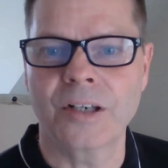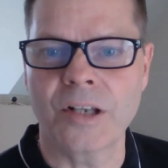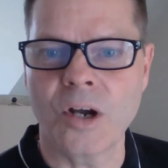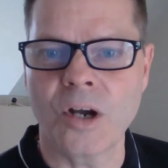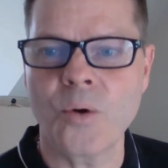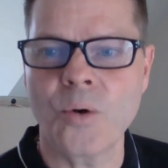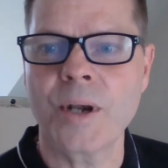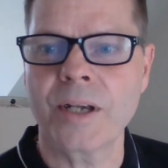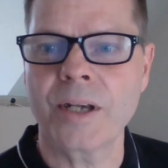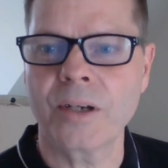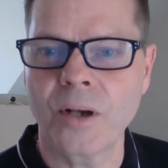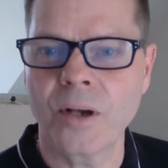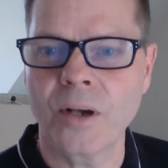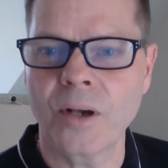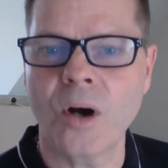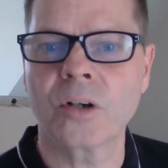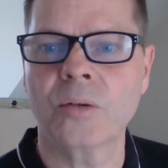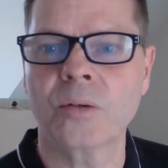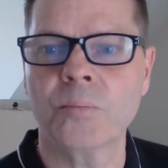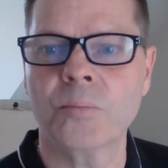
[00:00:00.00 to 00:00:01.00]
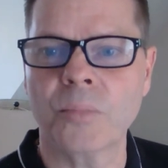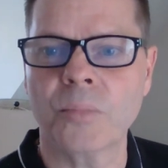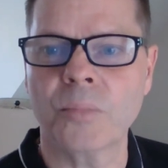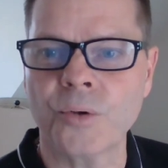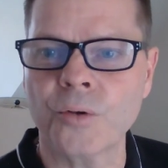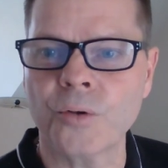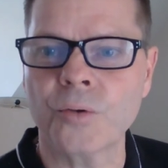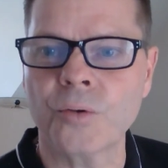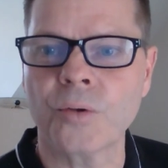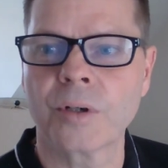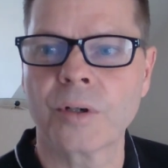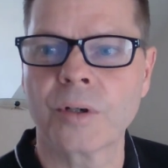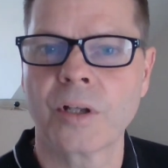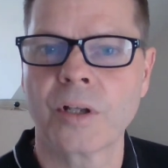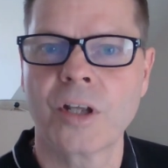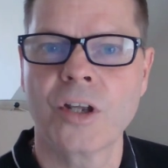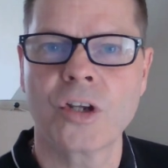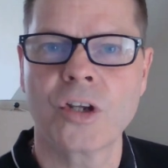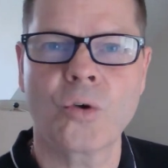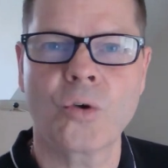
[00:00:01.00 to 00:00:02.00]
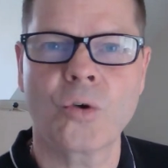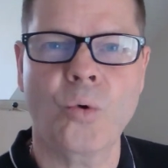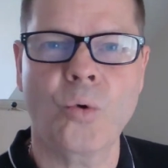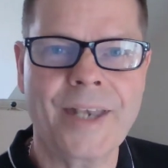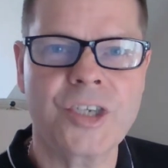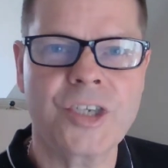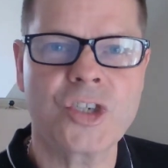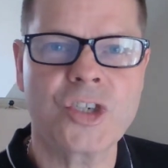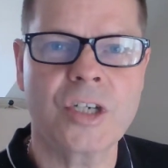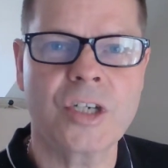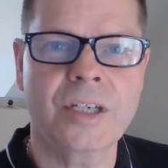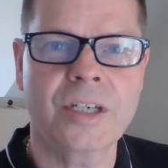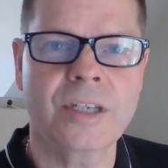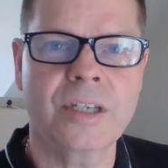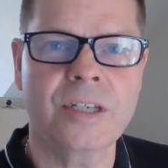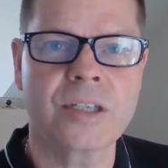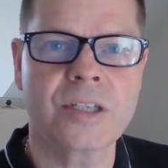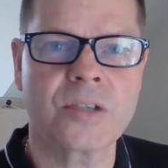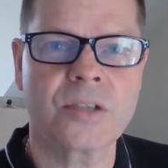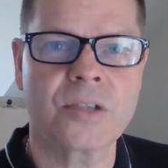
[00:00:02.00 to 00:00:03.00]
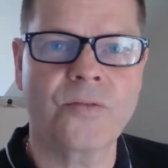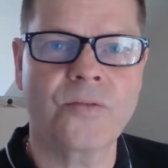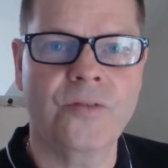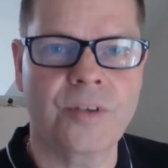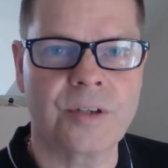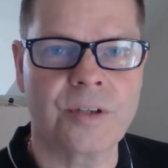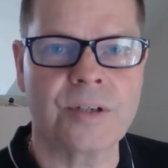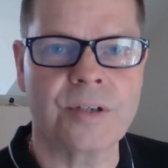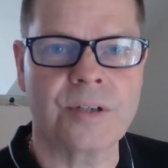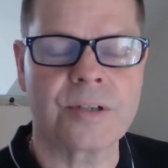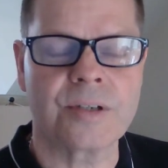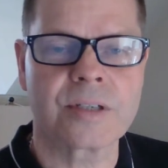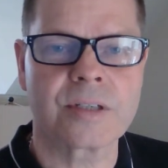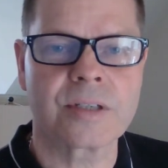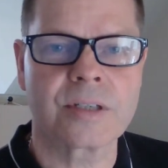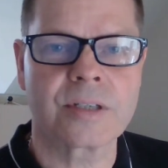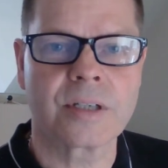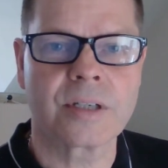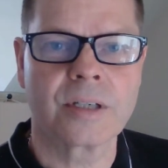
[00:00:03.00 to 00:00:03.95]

Knowing God more, quenching his thirst